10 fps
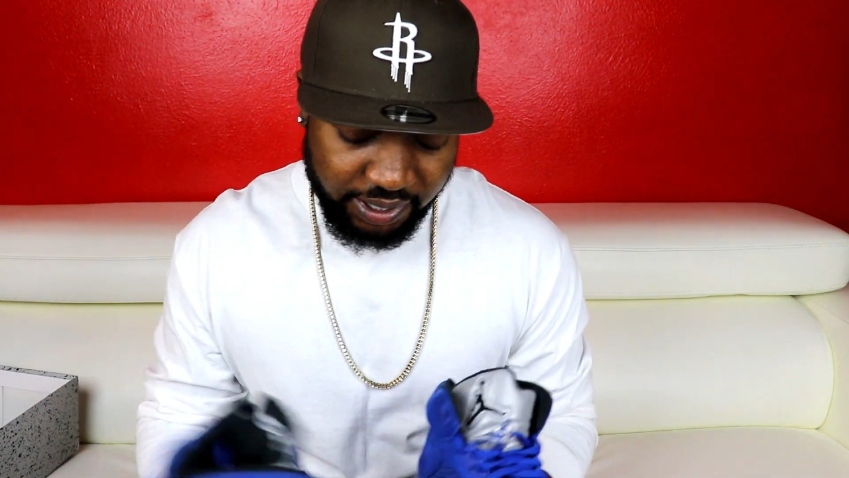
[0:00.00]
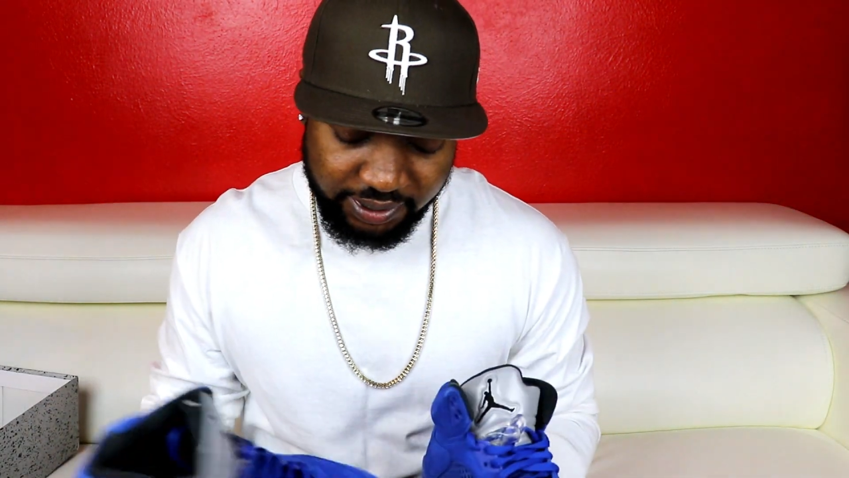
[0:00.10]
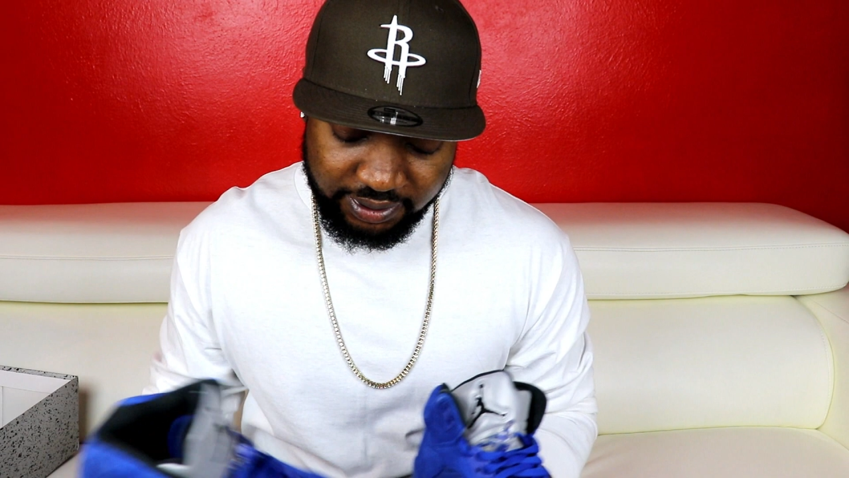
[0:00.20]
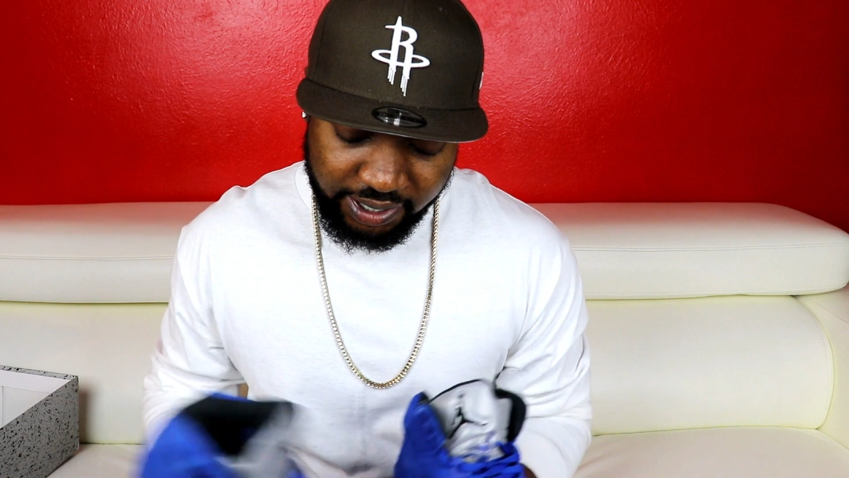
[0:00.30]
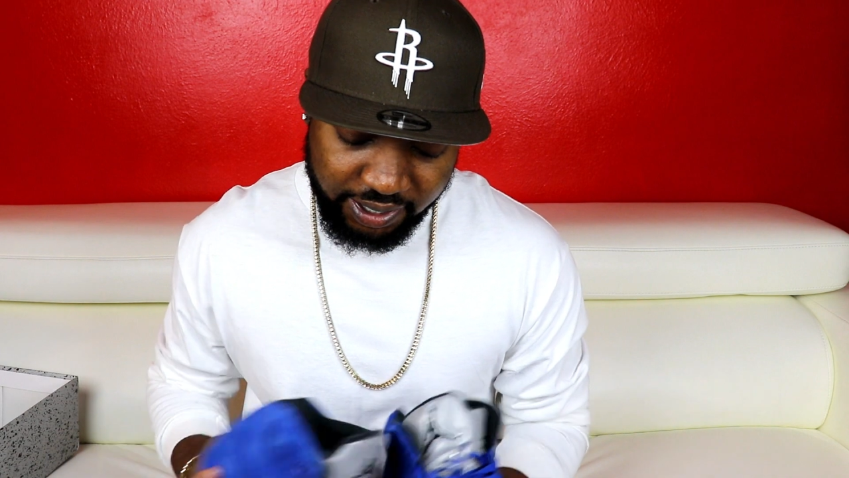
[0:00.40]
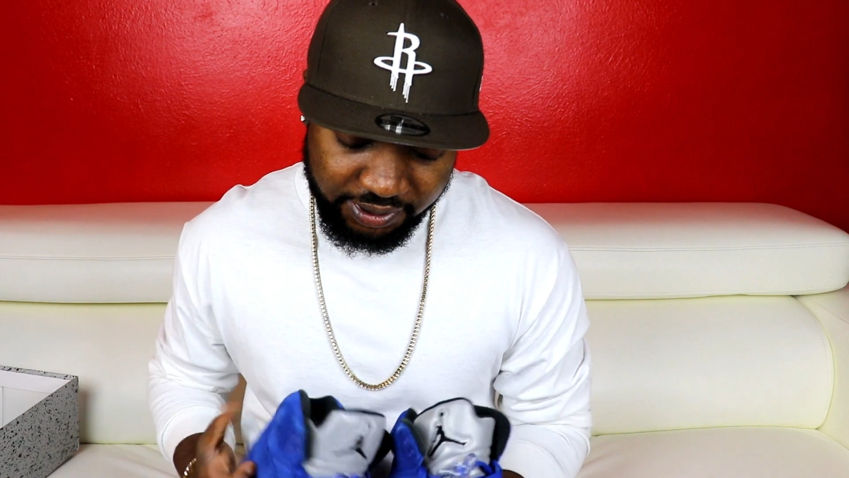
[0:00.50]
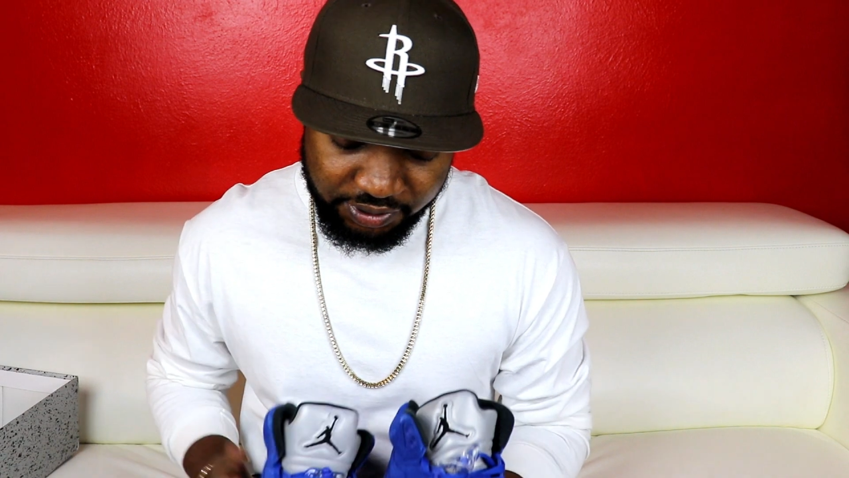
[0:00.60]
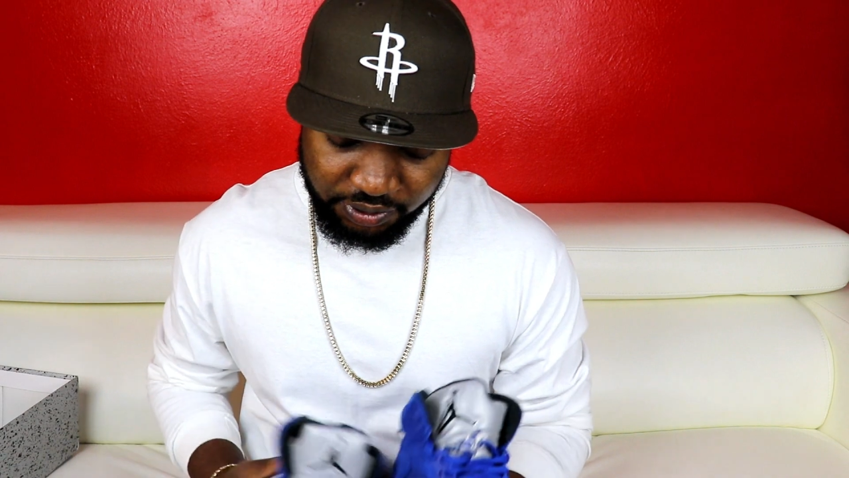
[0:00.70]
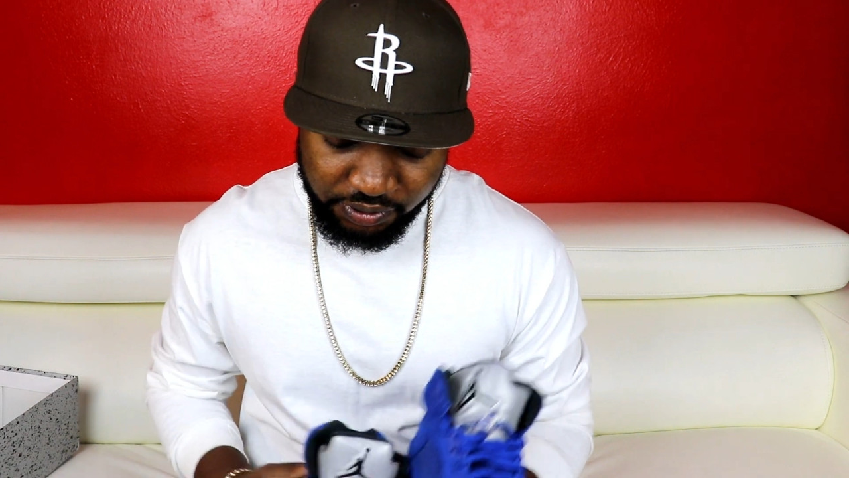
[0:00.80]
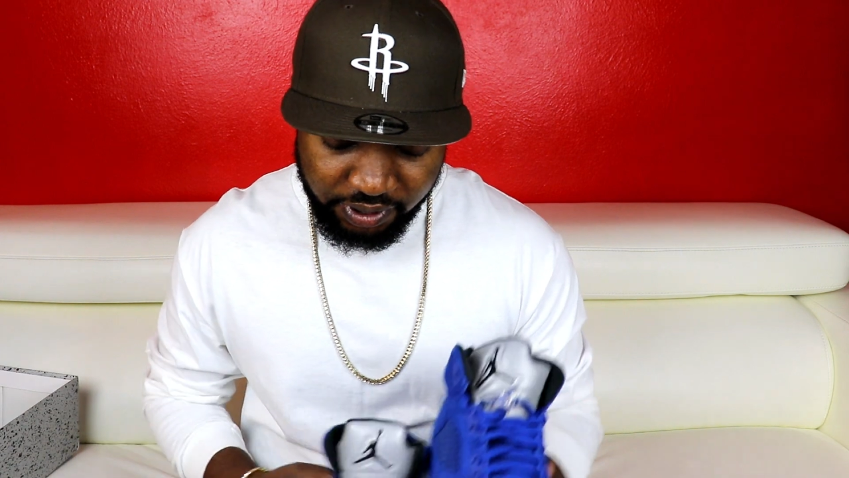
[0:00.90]
Let's get
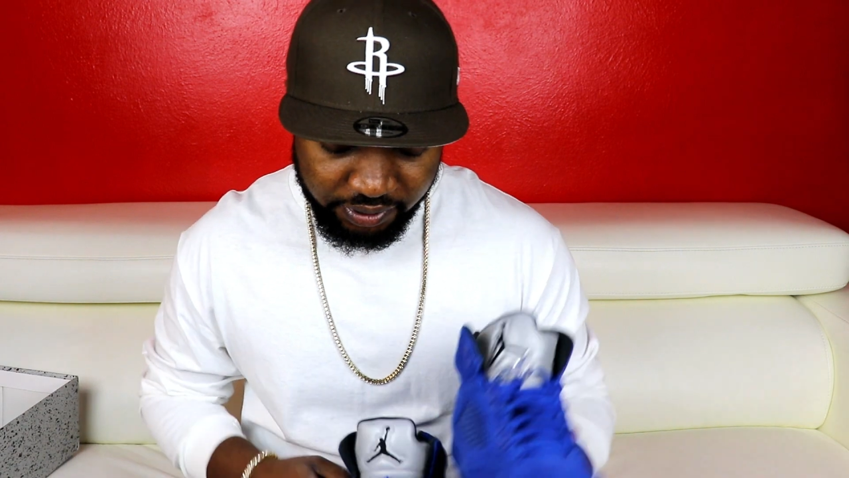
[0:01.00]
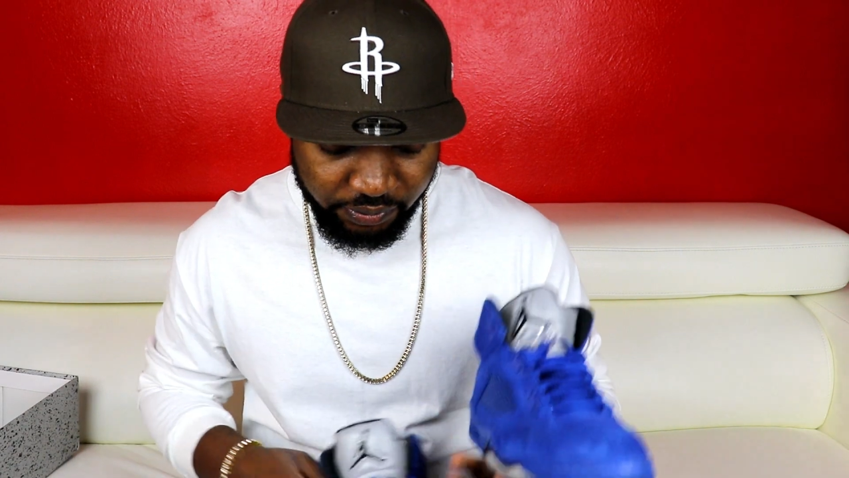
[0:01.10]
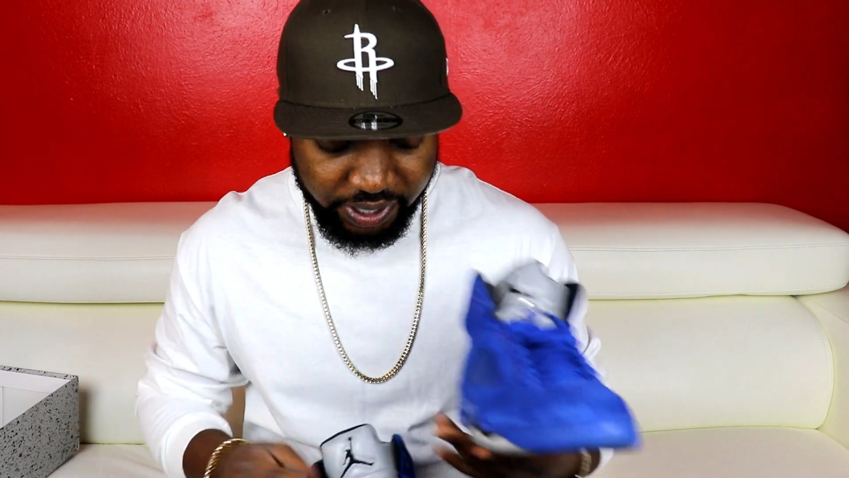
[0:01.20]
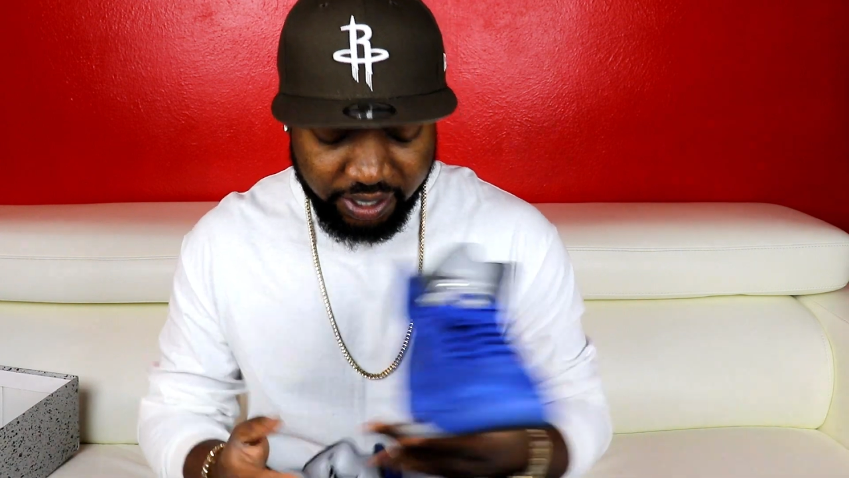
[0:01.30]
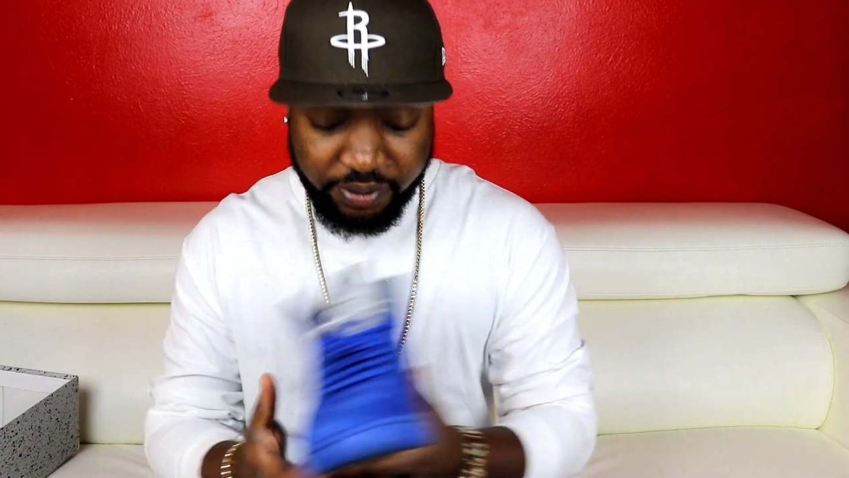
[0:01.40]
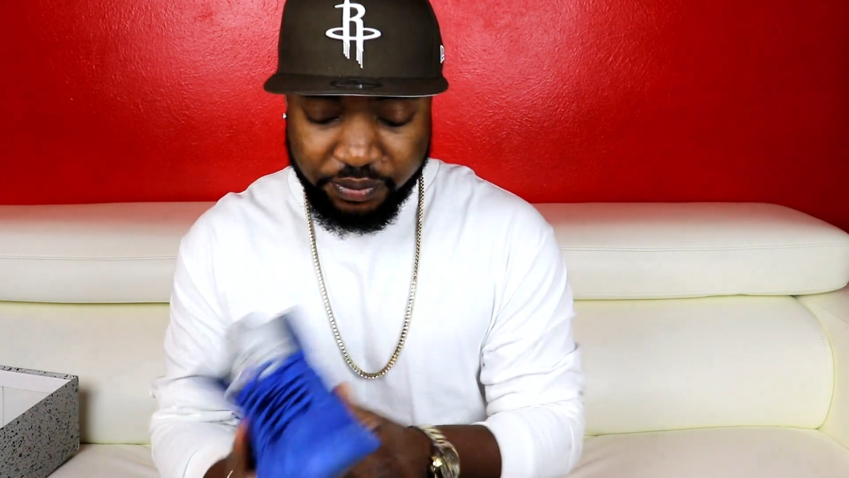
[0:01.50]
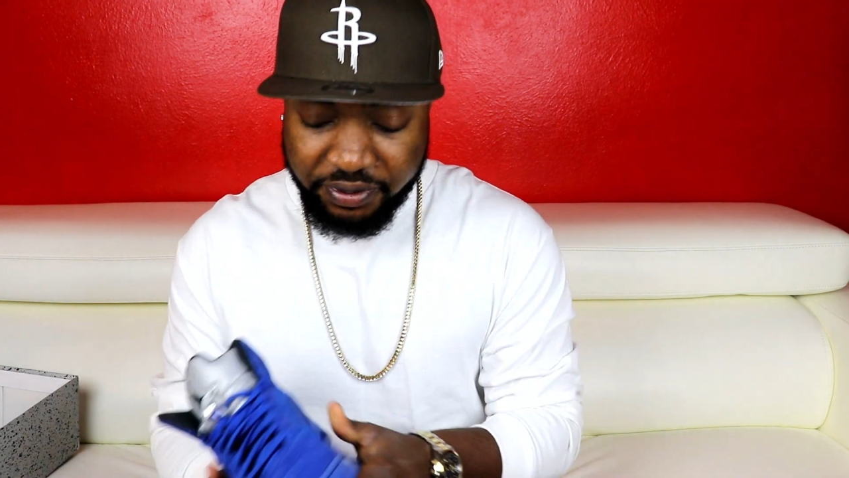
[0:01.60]
into a quick